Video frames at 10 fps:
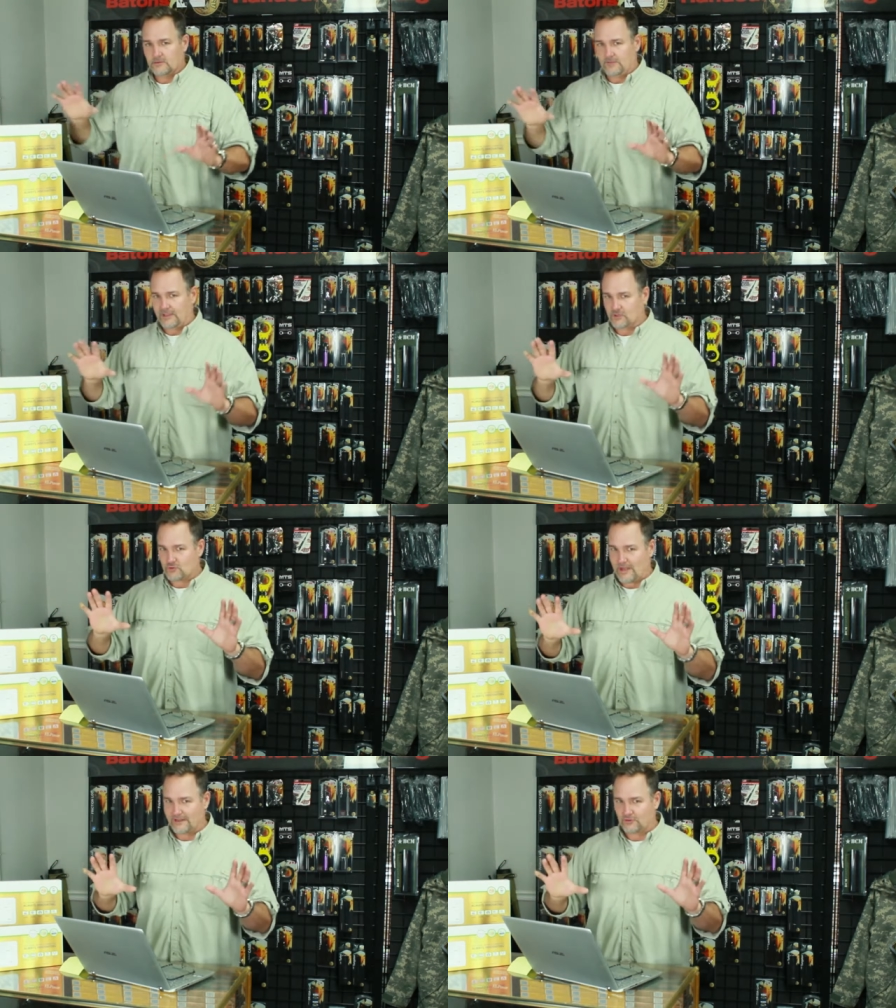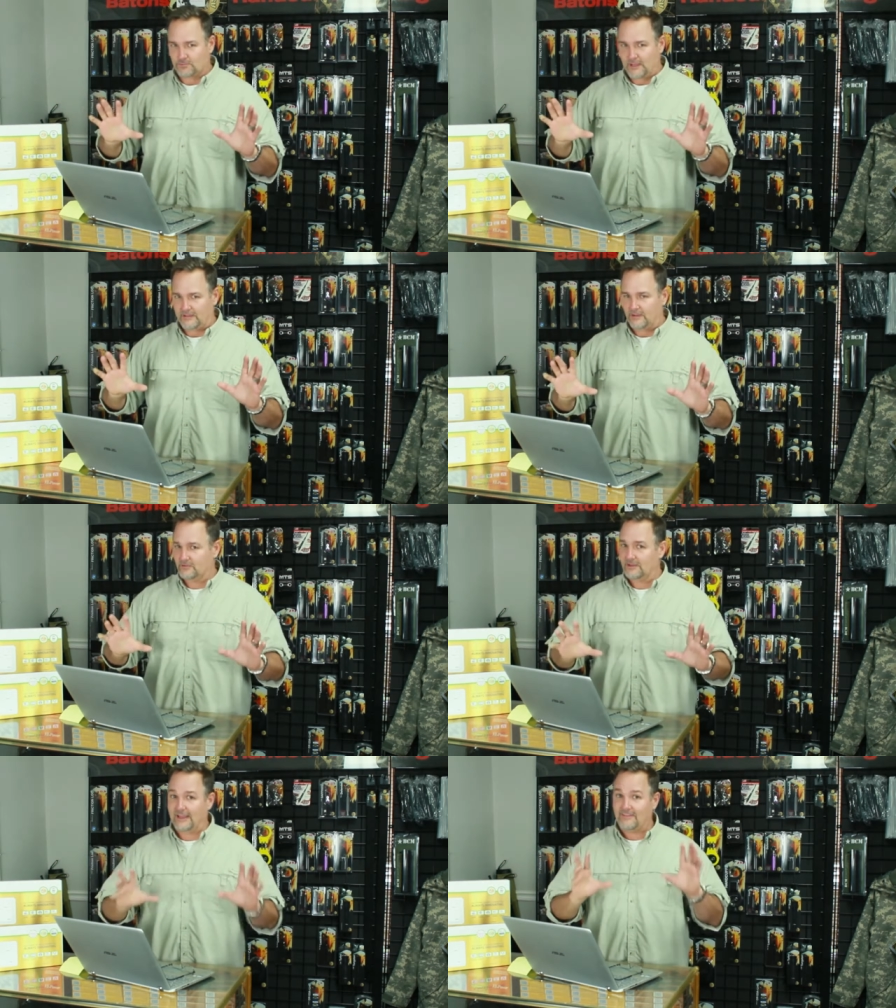If I can try to explain
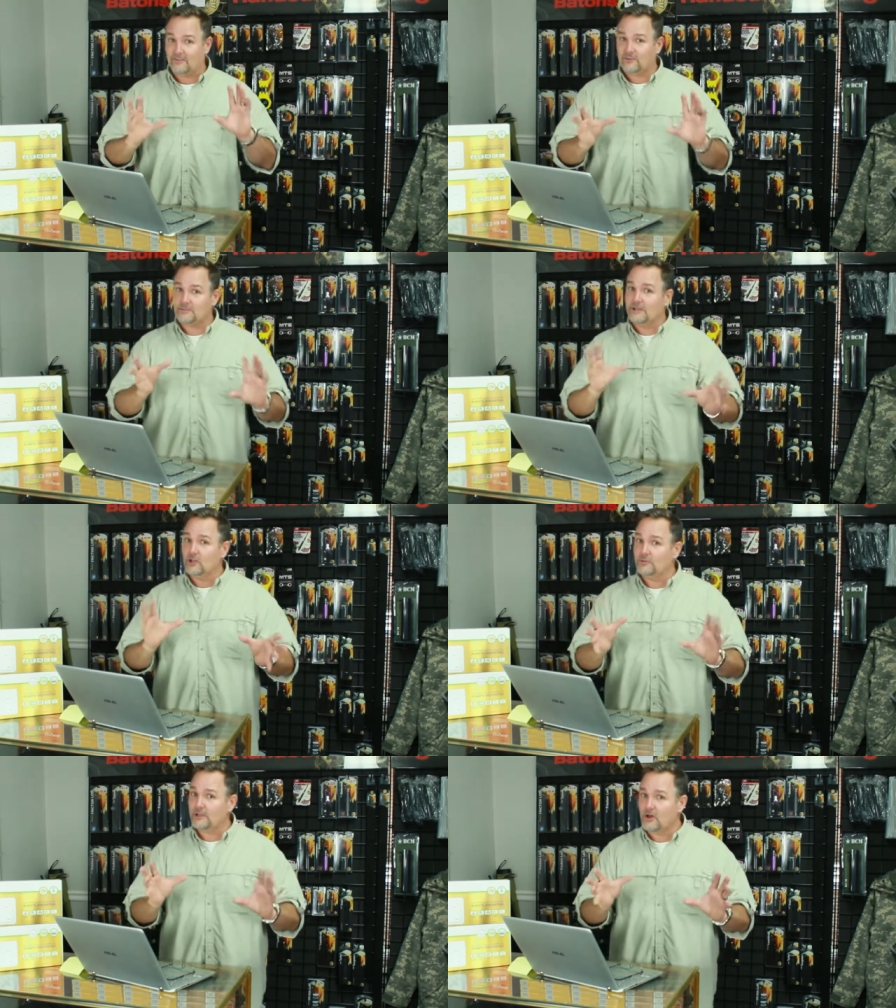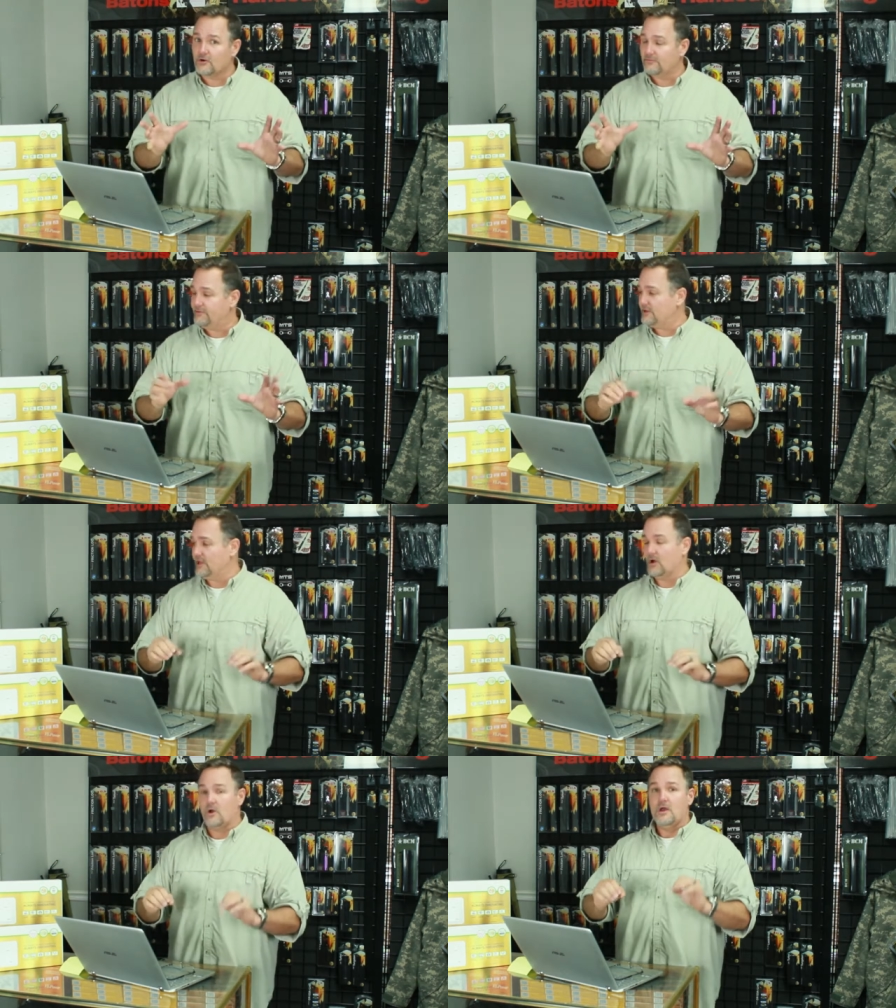this, and this is gonna be a little bit longer
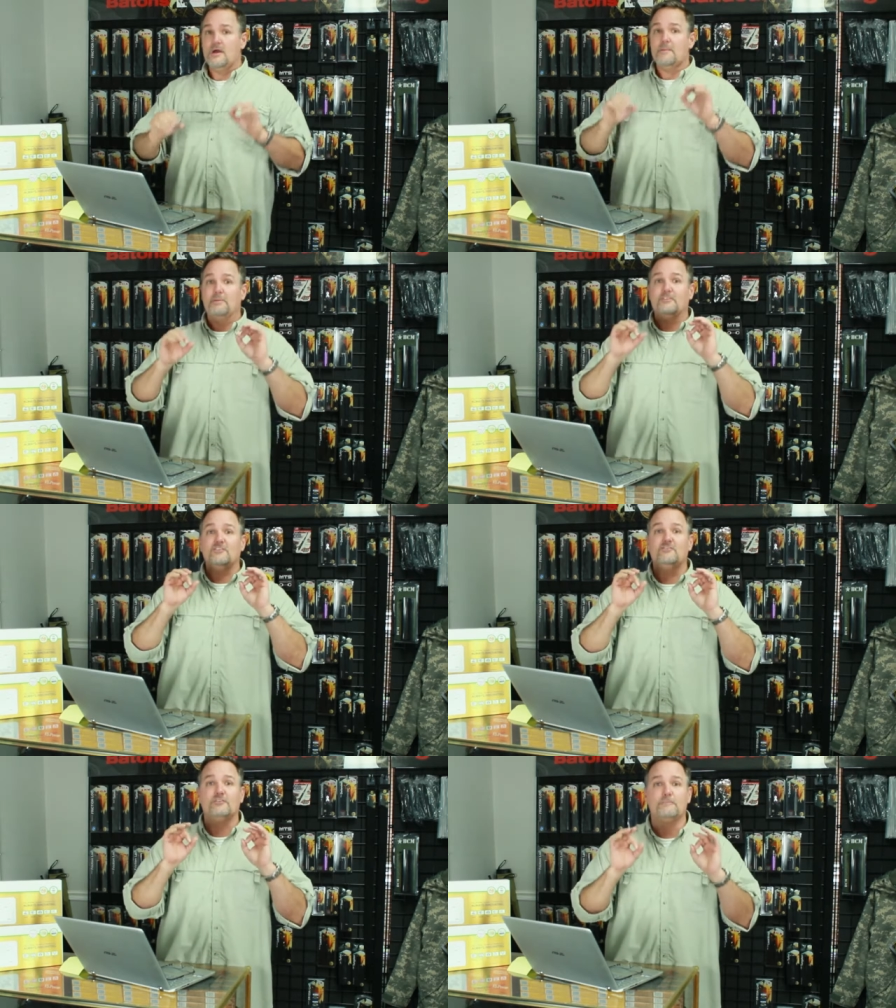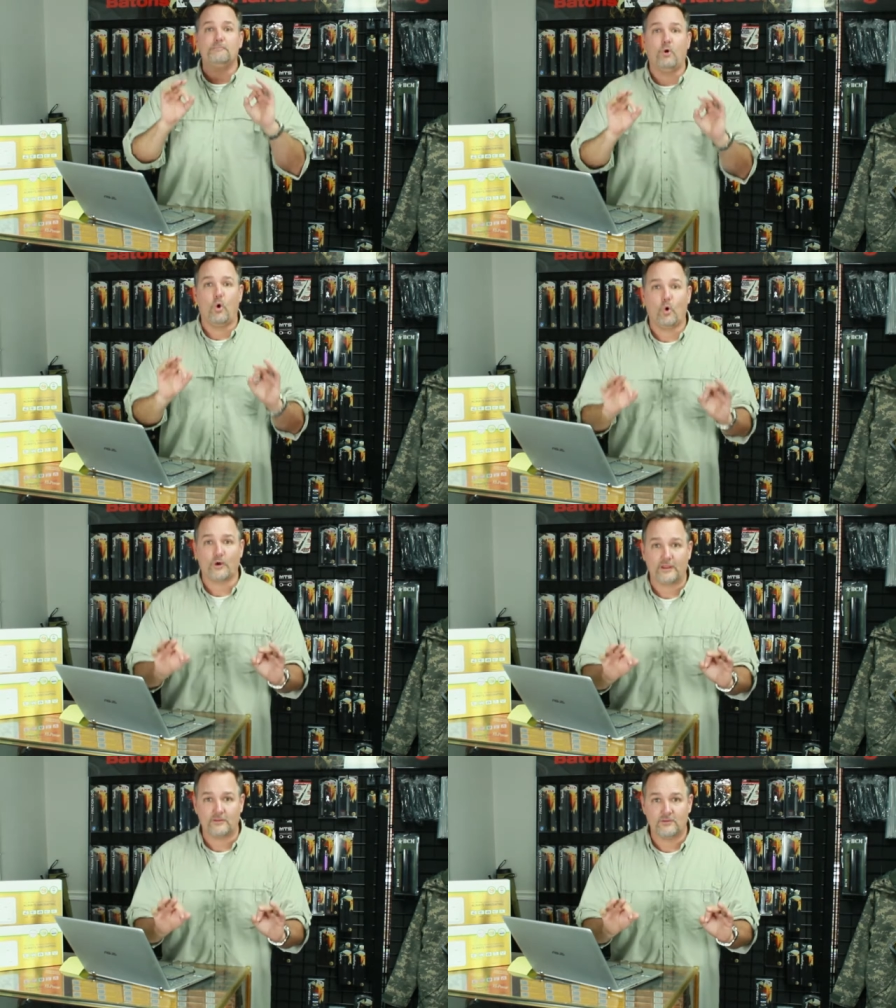video, but this is
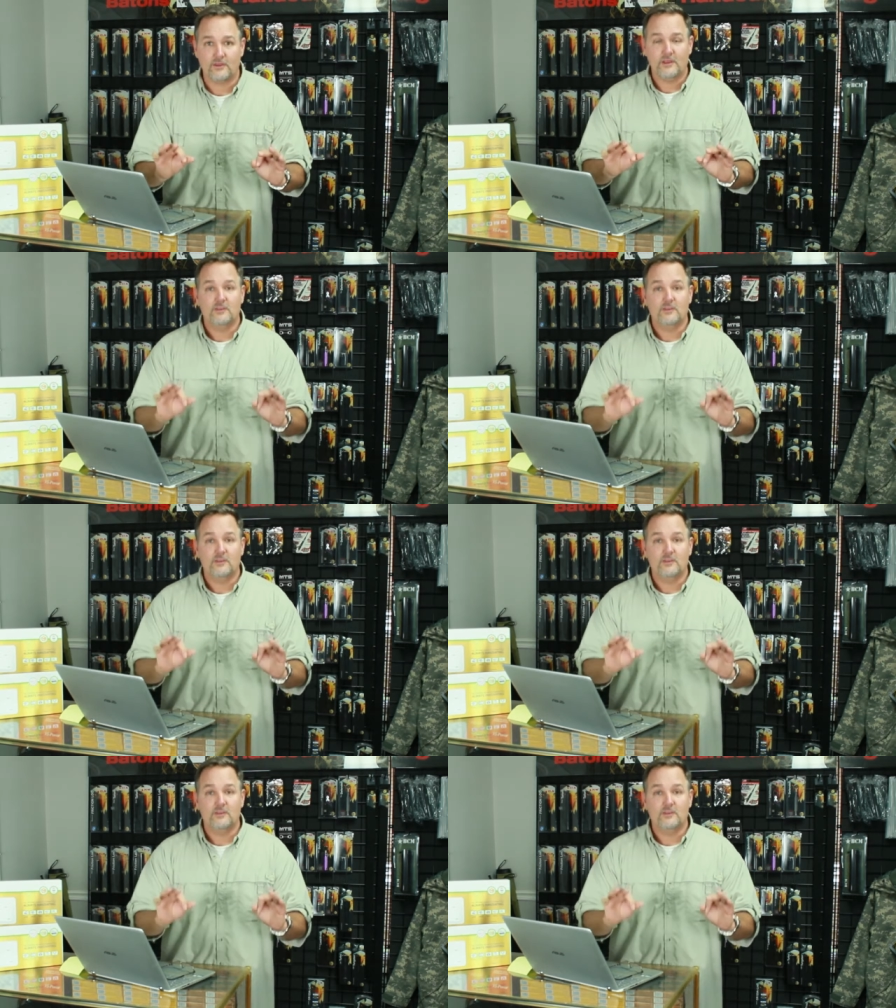important.